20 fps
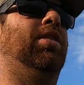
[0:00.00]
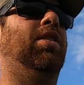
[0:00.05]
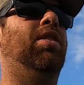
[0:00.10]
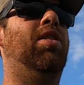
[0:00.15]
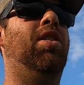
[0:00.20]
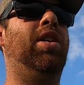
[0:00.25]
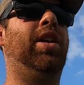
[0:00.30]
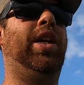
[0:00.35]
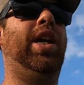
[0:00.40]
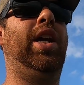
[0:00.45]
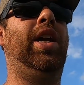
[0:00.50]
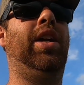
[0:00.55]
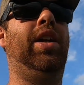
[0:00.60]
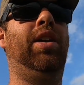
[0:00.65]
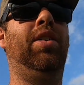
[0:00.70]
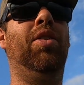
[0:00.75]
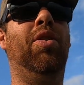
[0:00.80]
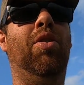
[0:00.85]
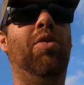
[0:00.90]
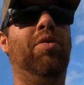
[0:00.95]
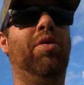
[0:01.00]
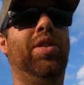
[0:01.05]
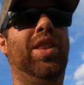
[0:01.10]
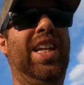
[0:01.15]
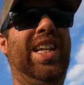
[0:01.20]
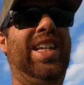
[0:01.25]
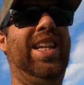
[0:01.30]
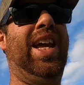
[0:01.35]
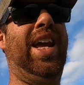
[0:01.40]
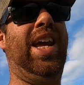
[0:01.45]
elongating over
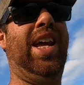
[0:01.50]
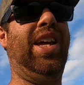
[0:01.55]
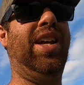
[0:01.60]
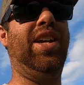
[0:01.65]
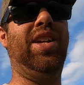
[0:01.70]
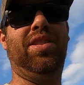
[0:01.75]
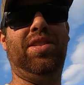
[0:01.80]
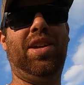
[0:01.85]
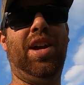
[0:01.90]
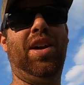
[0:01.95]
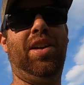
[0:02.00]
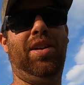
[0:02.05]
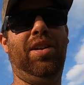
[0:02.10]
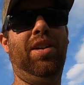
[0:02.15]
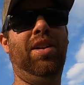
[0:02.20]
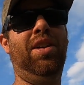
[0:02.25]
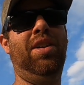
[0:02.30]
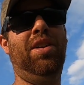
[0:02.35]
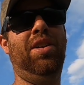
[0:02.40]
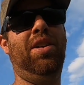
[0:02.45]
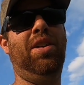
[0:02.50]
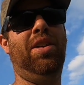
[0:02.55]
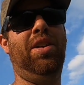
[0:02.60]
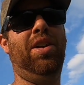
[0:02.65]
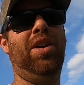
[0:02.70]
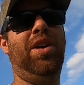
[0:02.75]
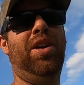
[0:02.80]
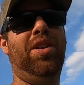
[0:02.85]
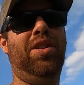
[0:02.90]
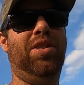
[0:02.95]
the day it's kind of
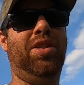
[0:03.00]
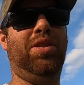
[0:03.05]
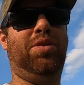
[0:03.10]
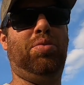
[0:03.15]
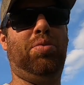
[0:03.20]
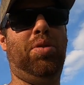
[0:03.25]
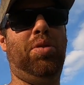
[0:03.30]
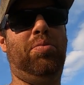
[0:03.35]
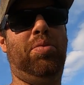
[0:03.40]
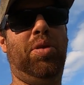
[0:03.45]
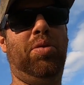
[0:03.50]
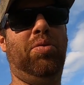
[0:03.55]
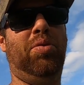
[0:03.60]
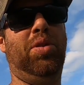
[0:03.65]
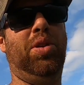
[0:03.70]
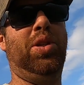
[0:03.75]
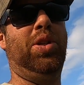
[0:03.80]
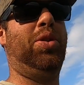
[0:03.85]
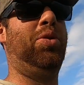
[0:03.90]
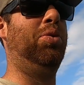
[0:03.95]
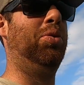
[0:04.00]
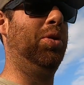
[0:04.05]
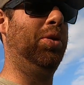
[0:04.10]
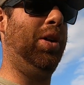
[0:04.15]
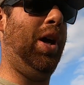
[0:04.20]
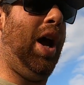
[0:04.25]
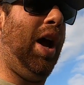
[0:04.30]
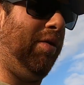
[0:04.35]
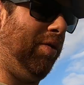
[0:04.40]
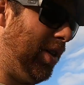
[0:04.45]
this would have been really cool
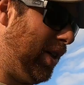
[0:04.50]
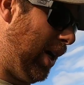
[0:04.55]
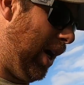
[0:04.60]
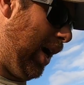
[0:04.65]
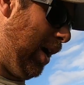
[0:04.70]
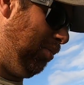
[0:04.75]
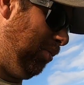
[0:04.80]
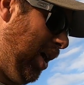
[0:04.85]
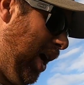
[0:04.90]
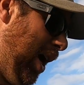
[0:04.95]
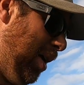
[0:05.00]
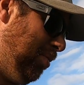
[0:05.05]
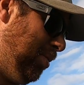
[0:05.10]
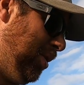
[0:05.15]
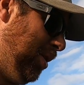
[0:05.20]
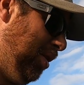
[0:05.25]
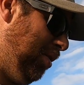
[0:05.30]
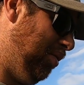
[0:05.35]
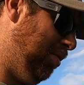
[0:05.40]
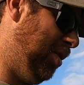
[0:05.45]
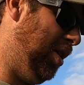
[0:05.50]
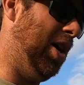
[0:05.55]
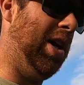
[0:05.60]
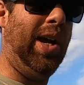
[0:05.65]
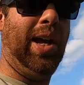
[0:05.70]
to have a time lapse of